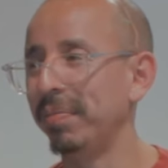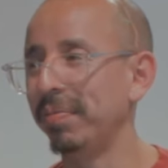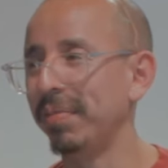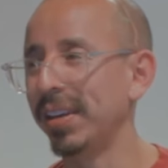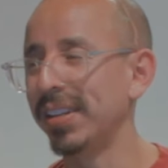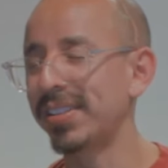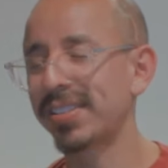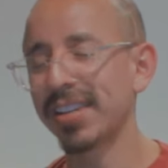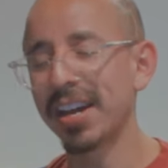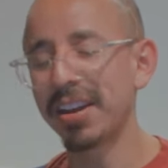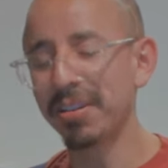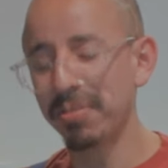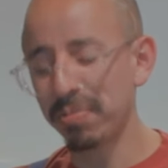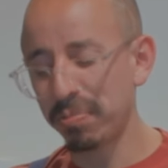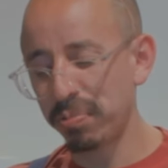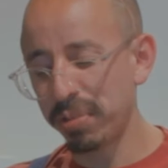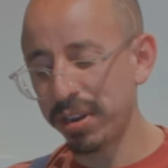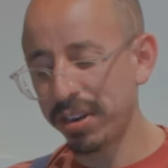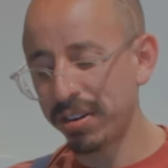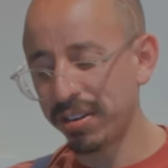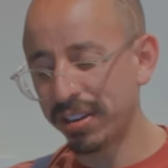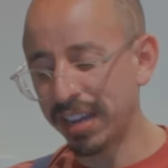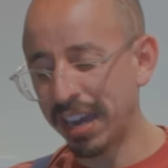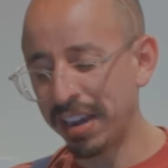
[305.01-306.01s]
It's got a
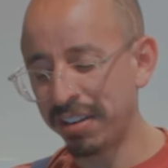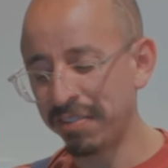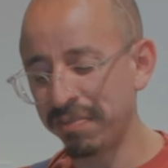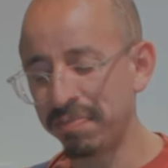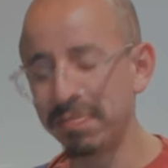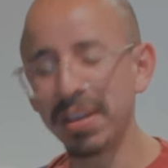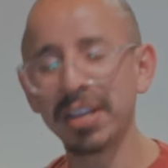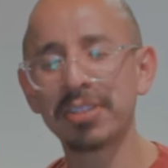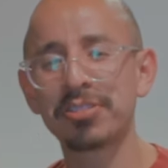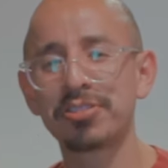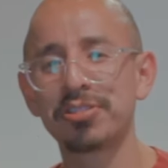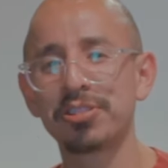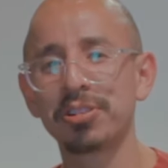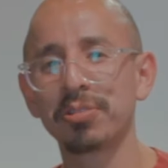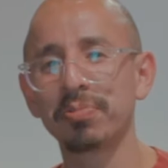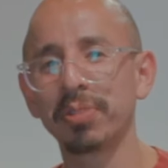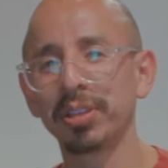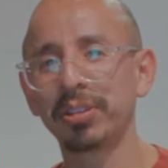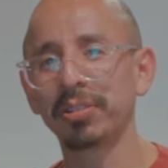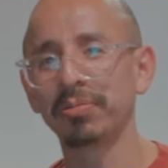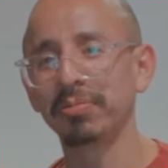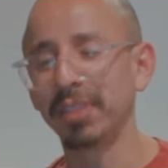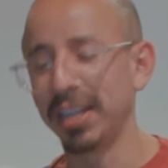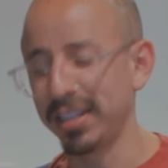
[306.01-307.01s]
weird kind of mixture
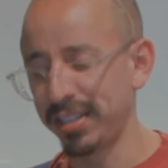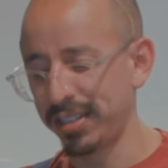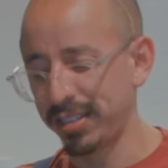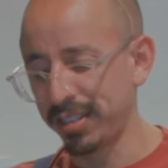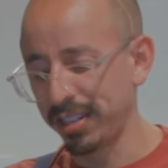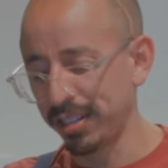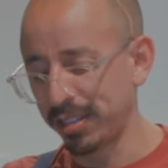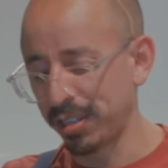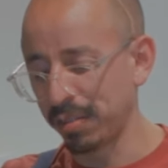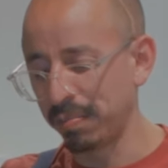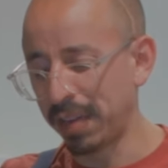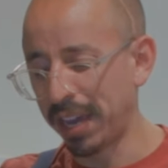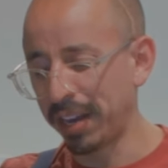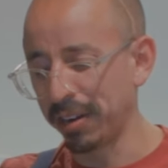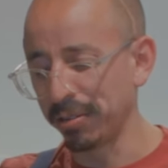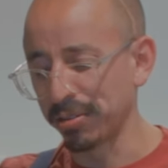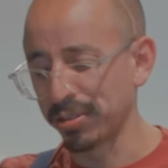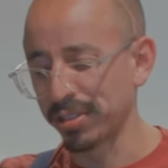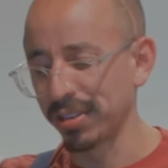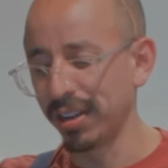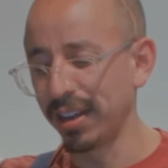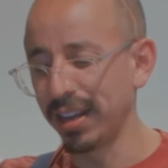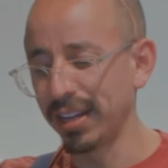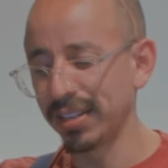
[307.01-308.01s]
with the rest of the tomato
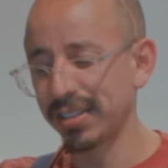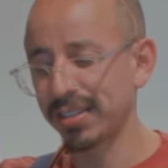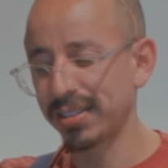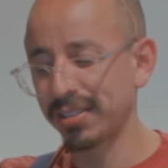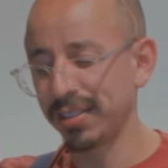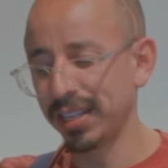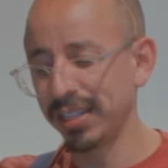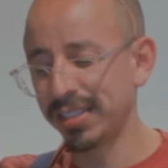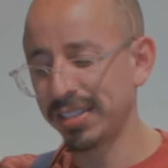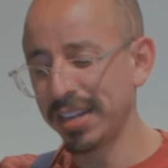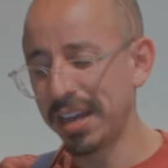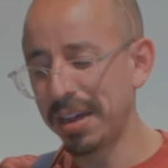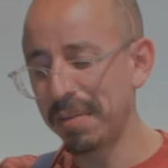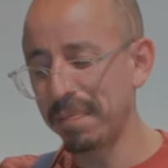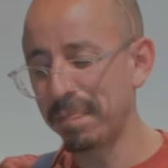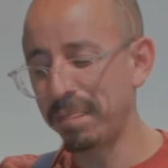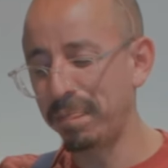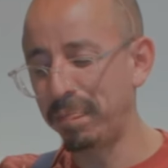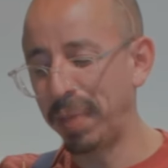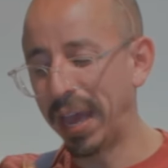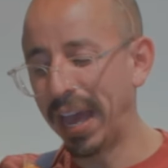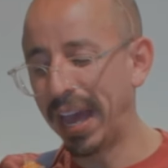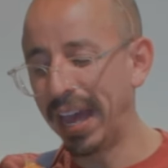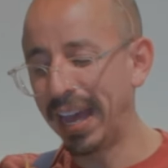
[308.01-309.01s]
sauce. It's
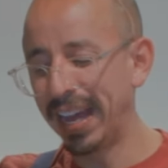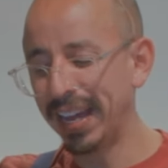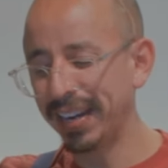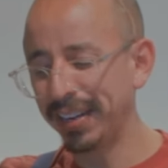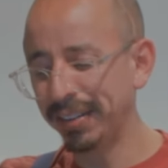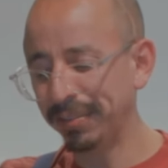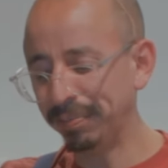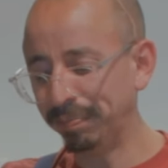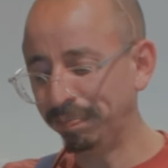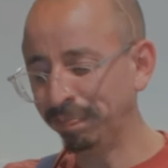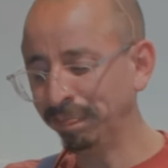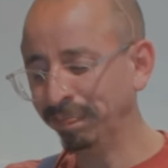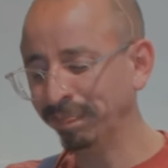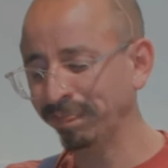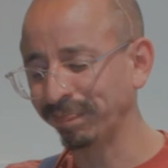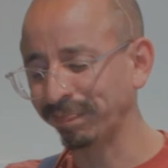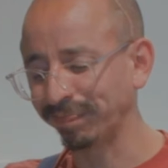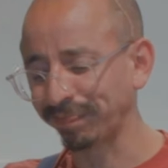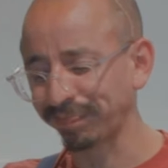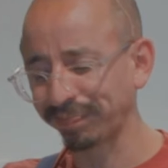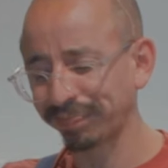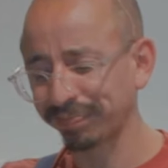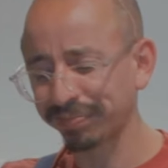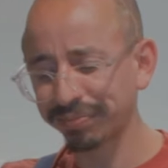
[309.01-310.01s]
not bad.
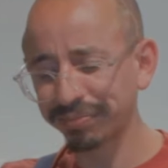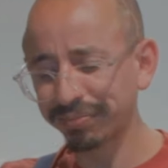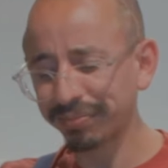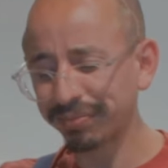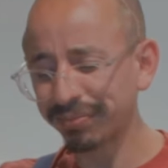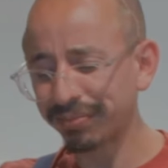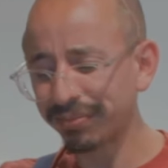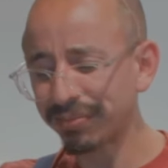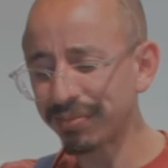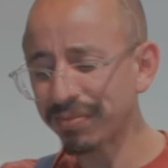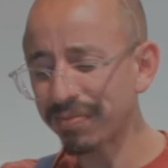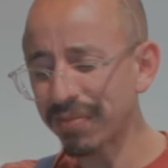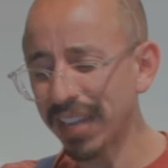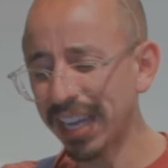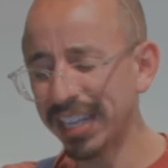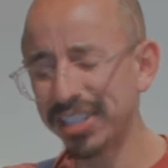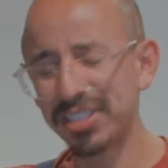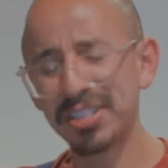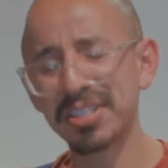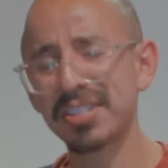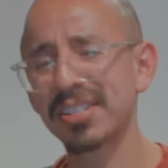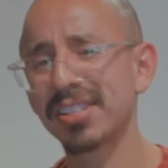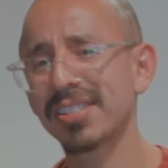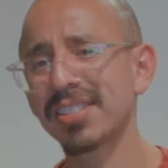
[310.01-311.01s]

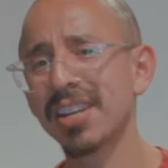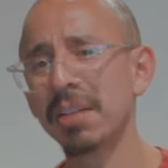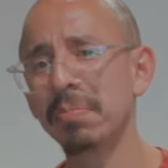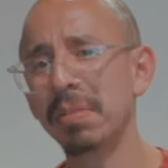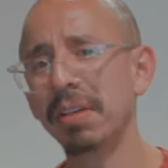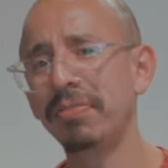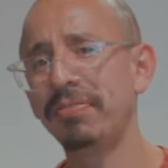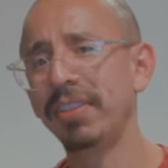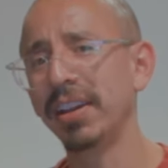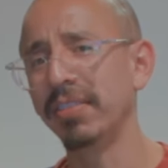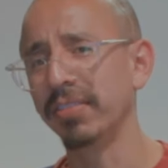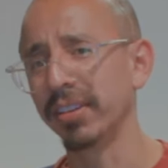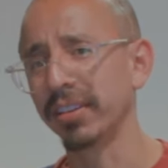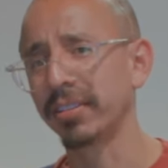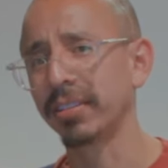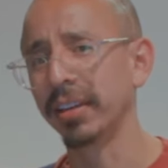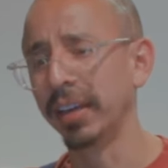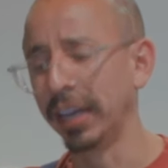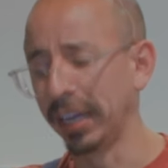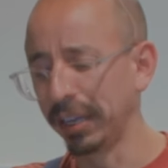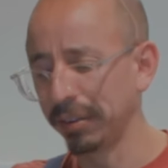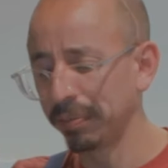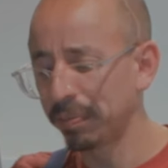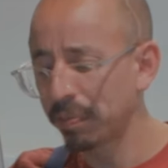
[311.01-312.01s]
It's not my favorite
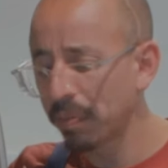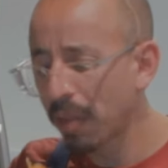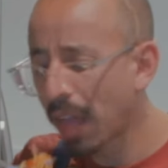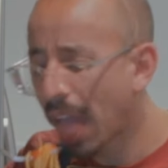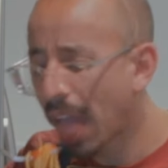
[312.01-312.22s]
thing.